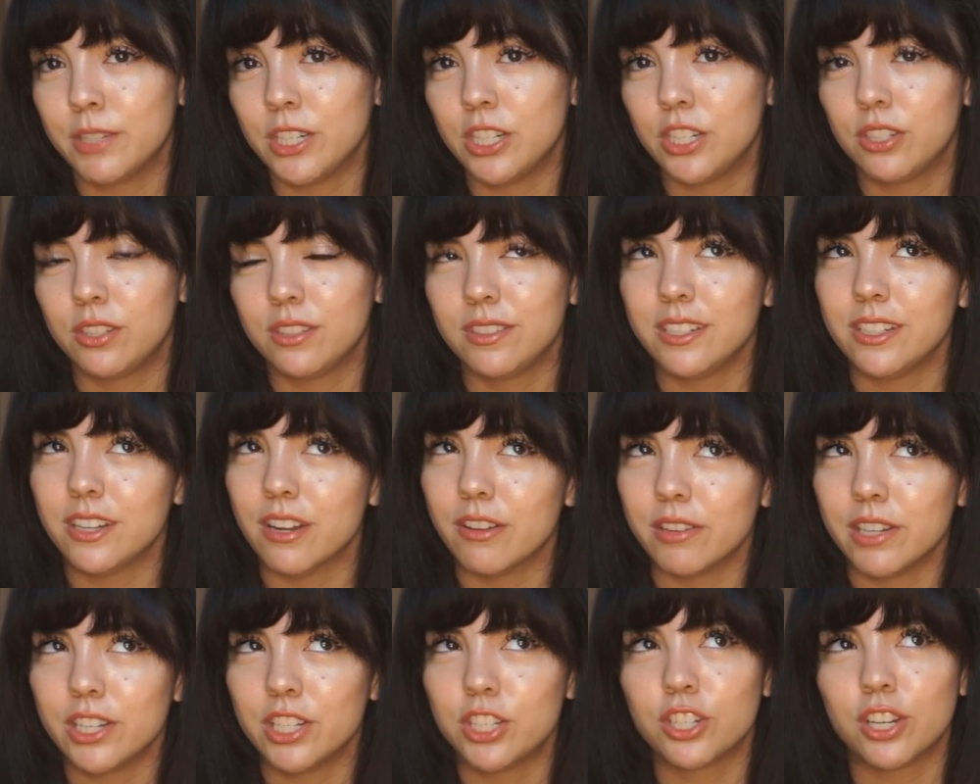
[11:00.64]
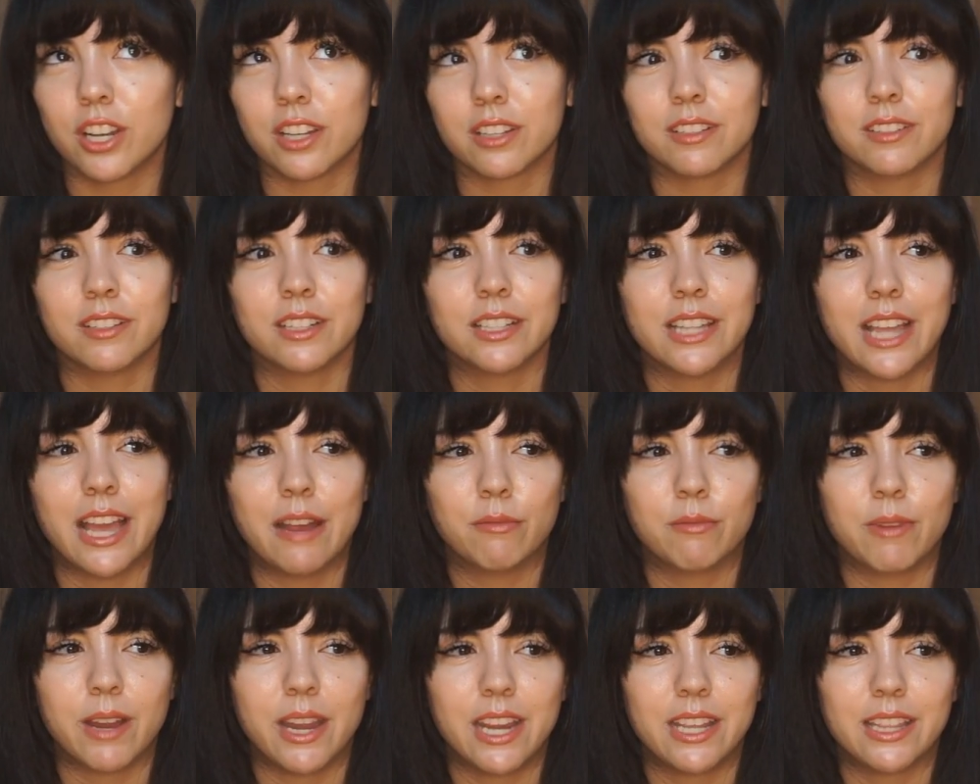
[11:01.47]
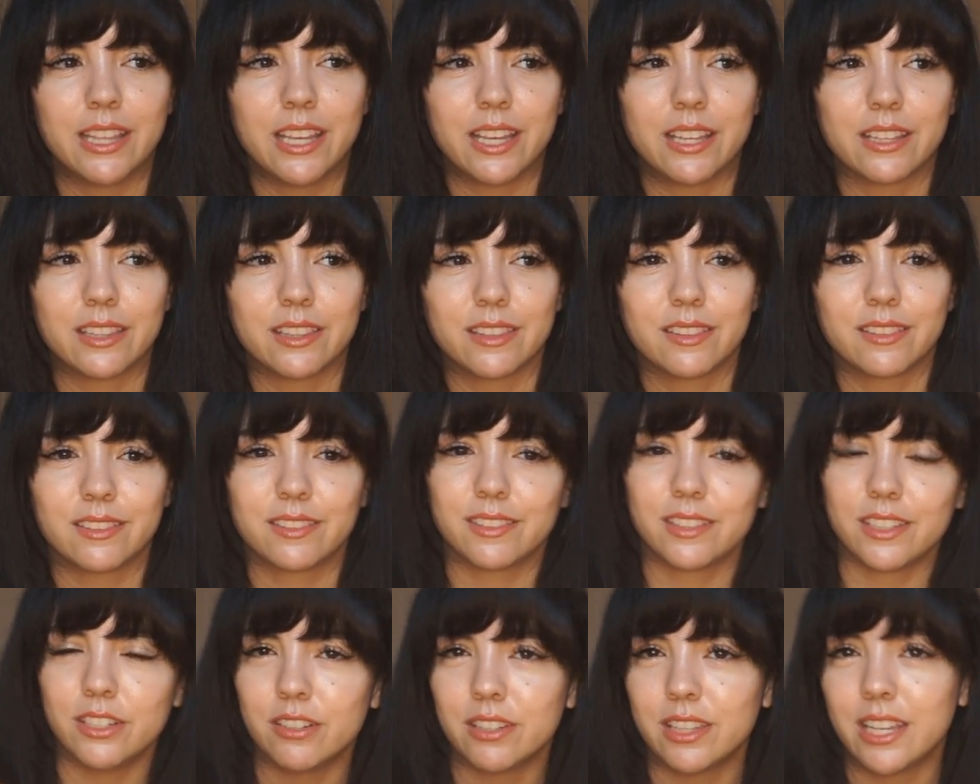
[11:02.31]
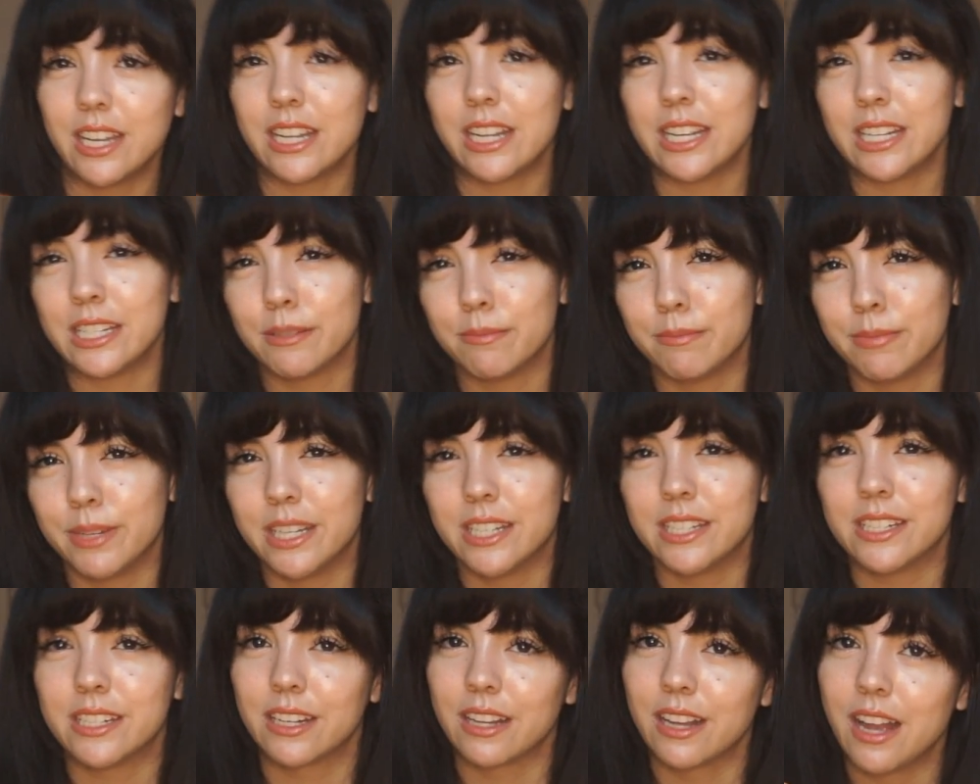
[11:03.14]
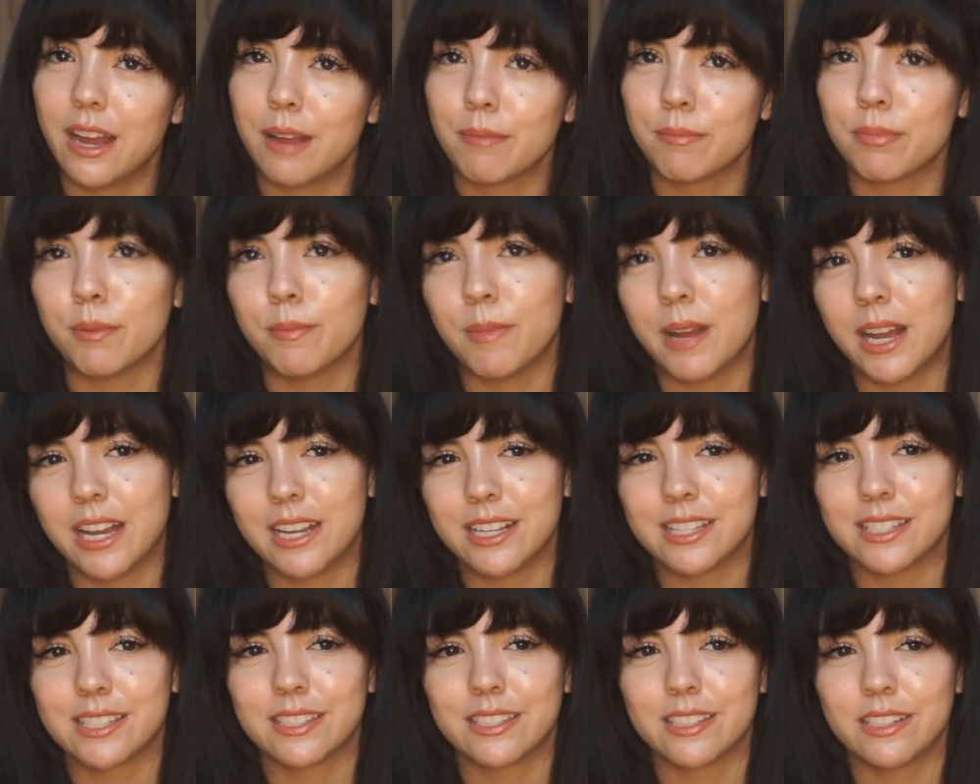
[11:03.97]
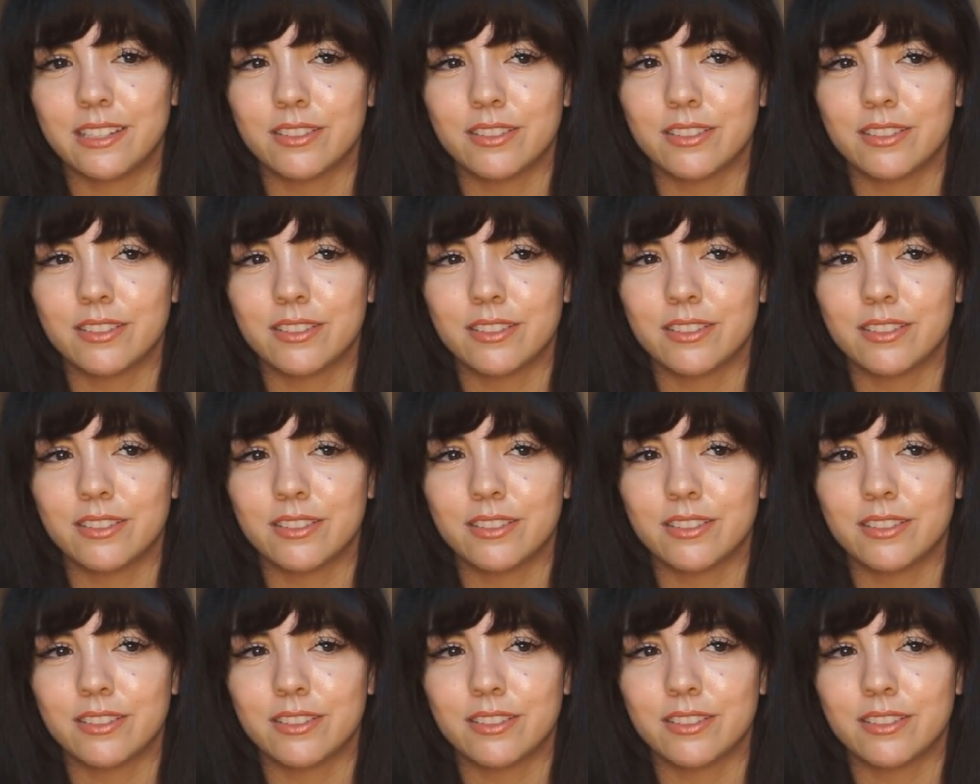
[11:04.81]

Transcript: you know, each other in that way, that, you know, they need to bend and compromise.